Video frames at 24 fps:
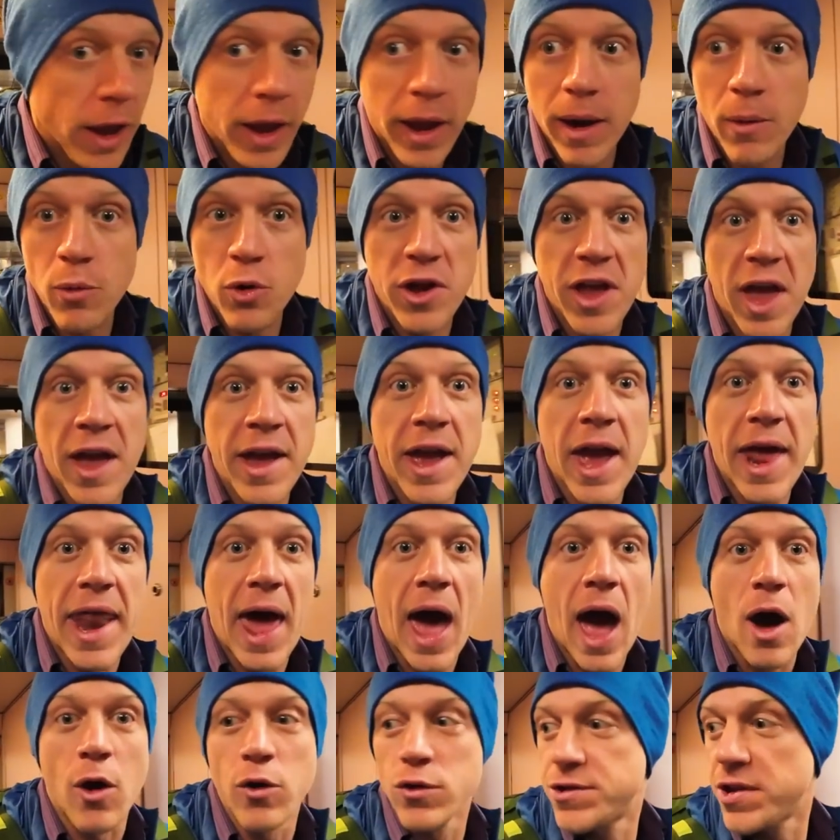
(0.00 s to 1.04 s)
Here we can get
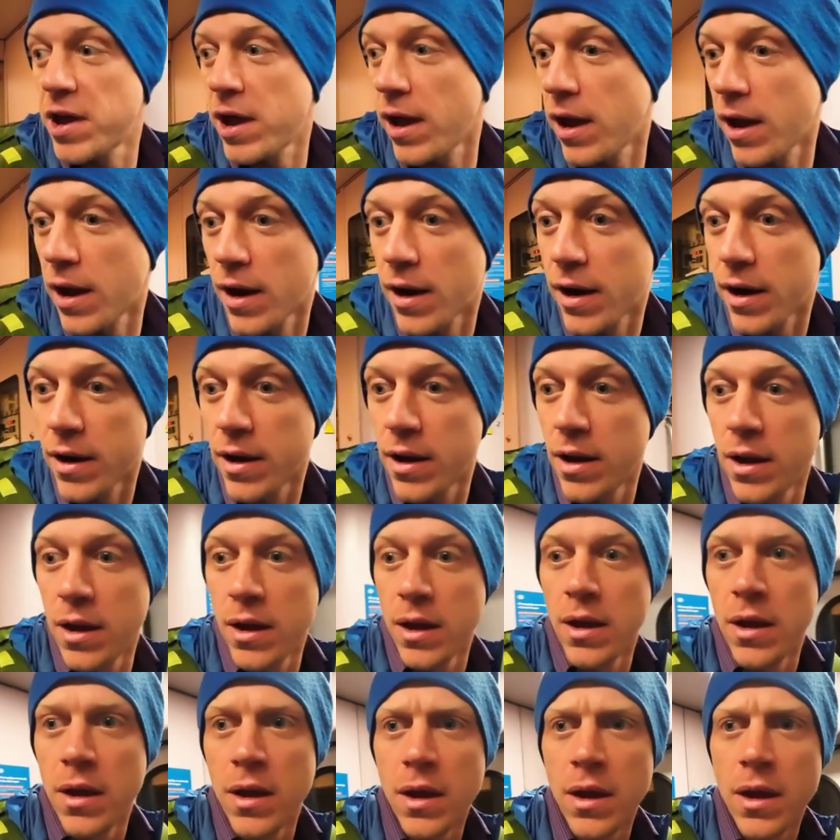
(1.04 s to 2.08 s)
out here.
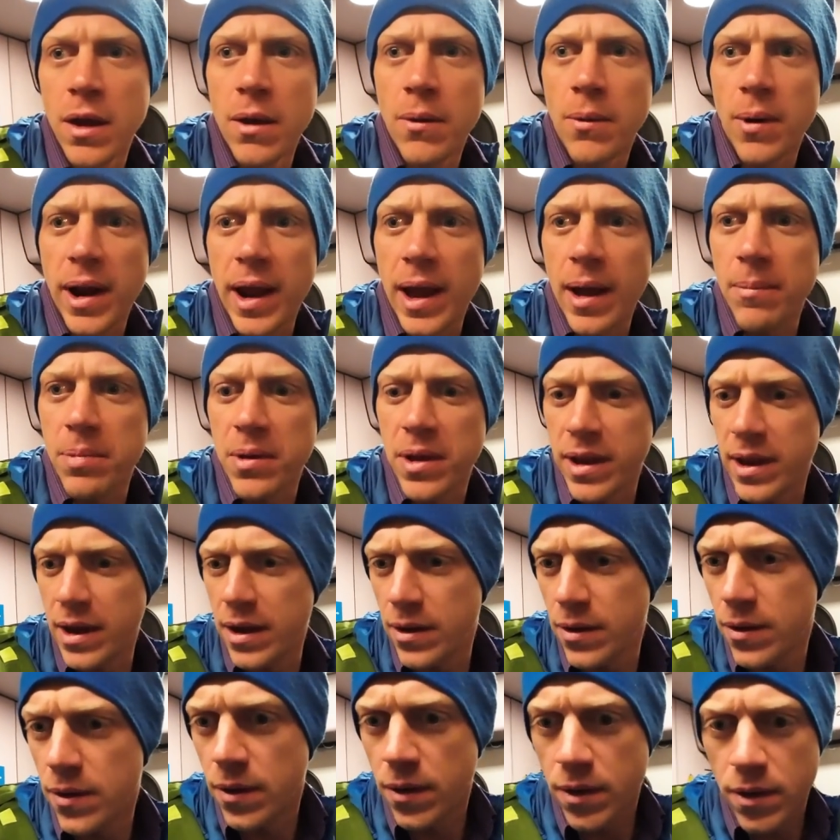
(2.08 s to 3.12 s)
What happened now?